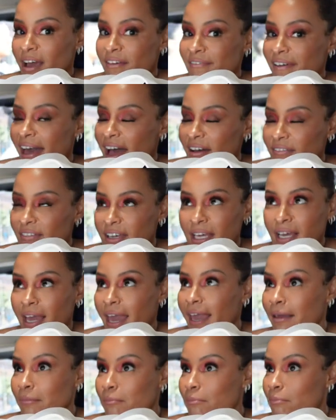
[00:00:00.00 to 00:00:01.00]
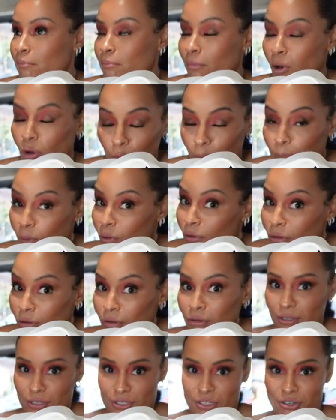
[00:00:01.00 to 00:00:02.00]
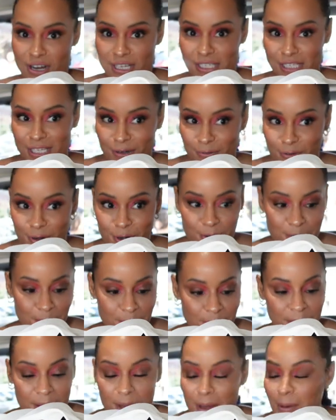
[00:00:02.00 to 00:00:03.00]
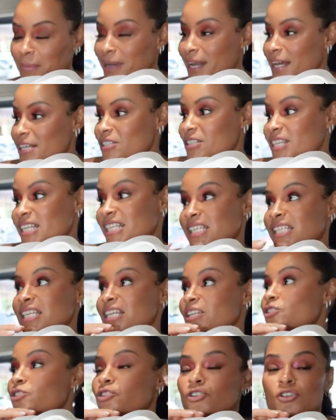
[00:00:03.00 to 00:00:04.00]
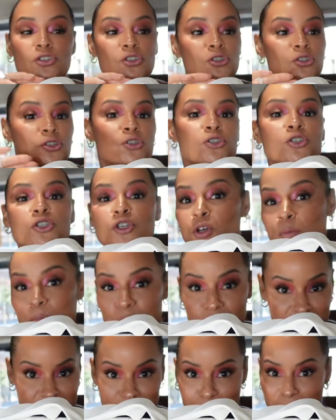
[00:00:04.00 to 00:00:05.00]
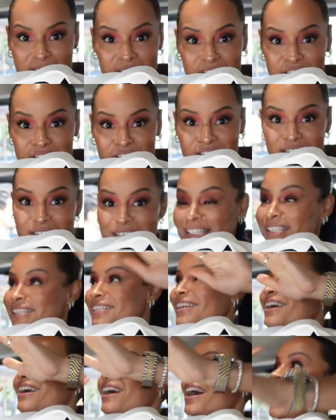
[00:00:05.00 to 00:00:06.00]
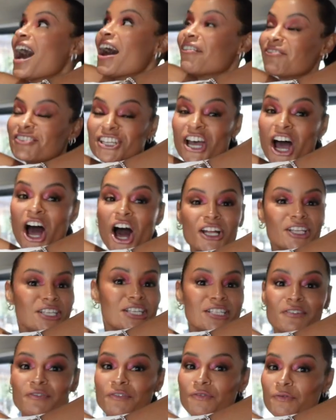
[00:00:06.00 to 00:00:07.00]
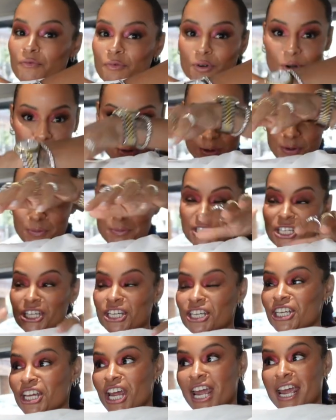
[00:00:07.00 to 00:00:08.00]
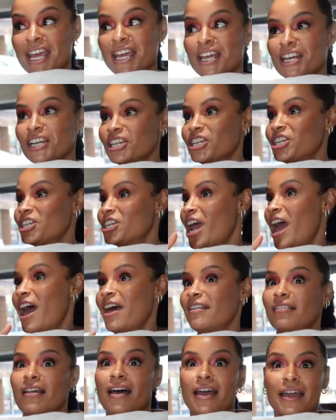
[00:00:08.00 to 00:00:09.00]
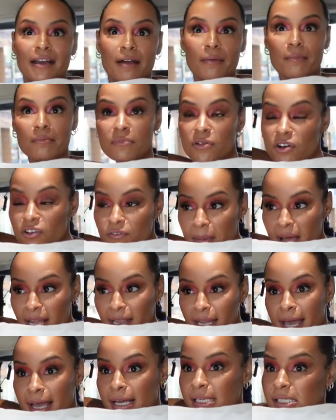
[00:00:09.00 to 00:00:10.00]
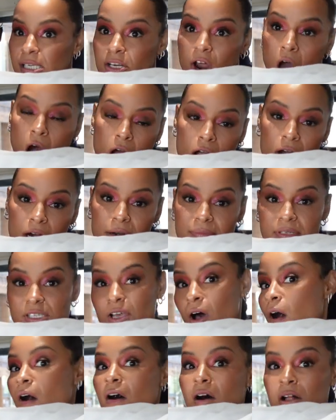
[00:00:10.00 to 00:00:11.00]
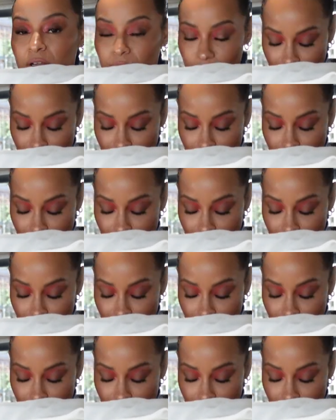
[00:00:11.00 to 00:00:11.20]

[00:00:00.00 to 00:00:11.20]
of having a mobile dressing room, but as you can see, it's super spacious. Tons of room to change and like move my legs and arms all